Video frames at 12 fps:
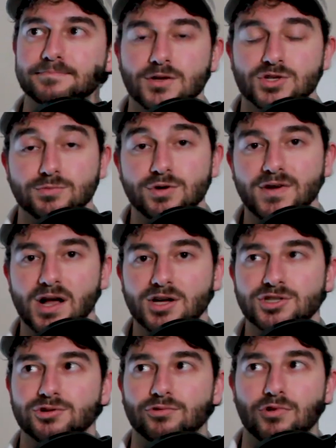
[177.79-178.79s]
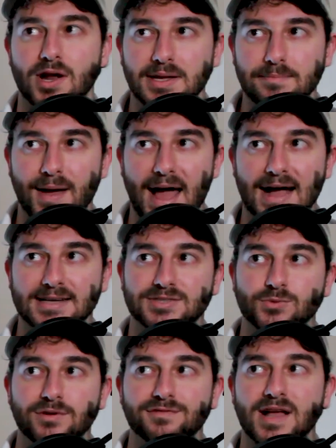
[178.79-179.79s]
So moving on to running
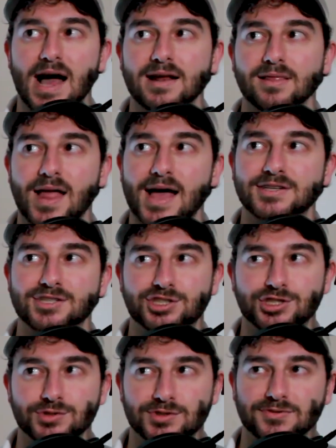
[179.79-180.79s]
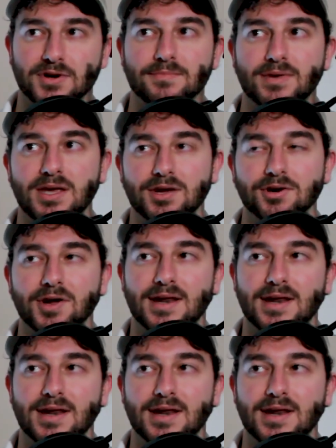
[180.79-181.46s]
backs, we've got a lot to choose from here,